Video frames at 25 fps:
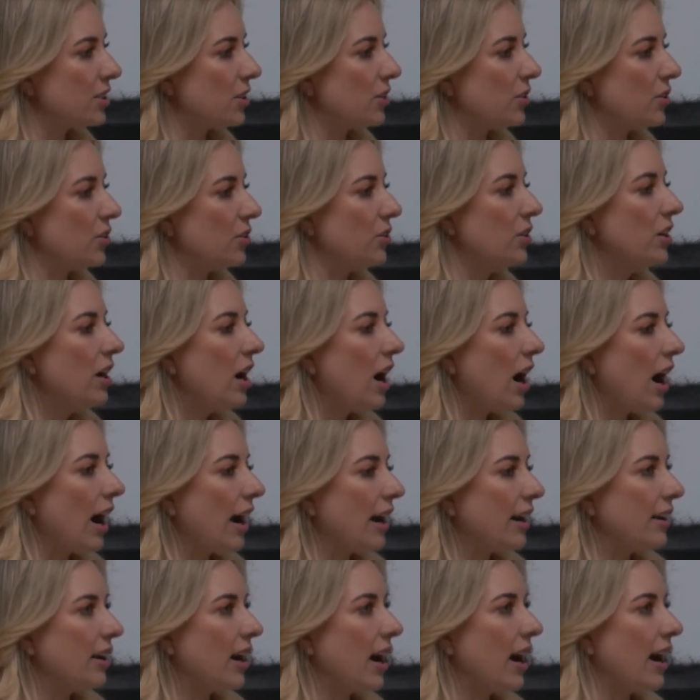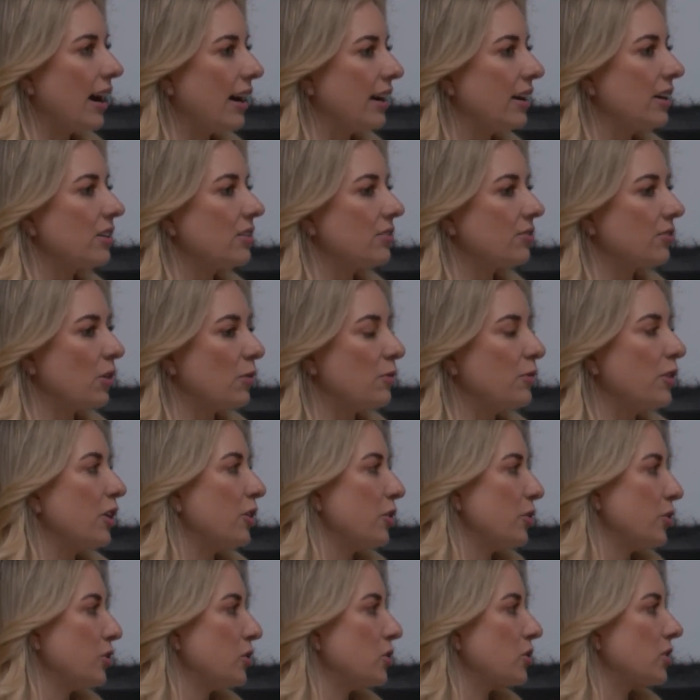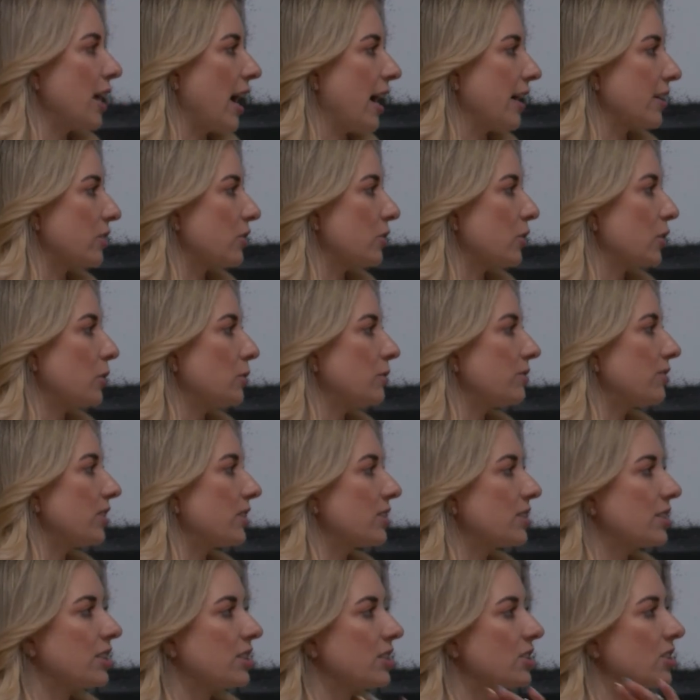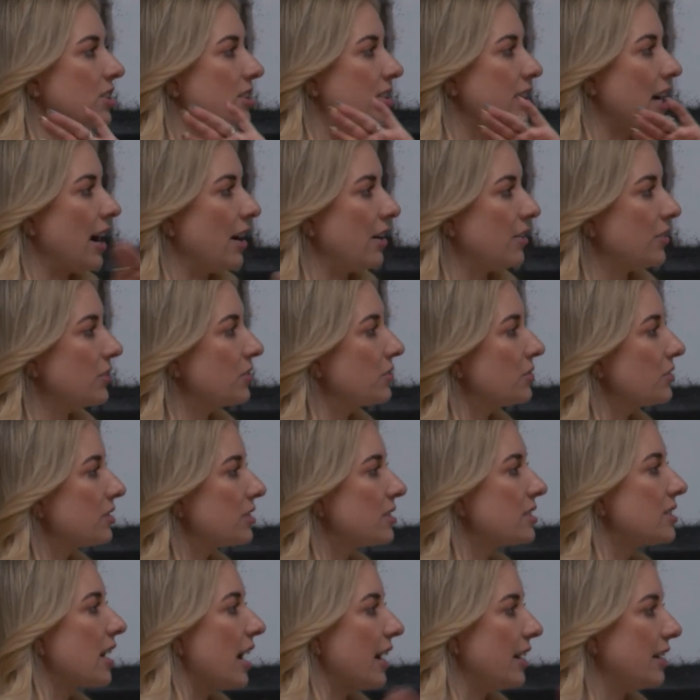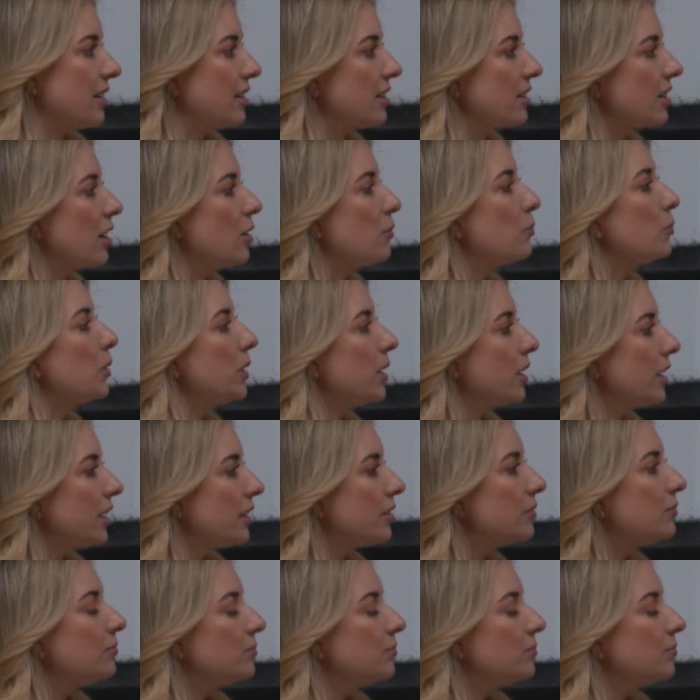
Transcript: So I hire from those that group versus just outside mm. of the company.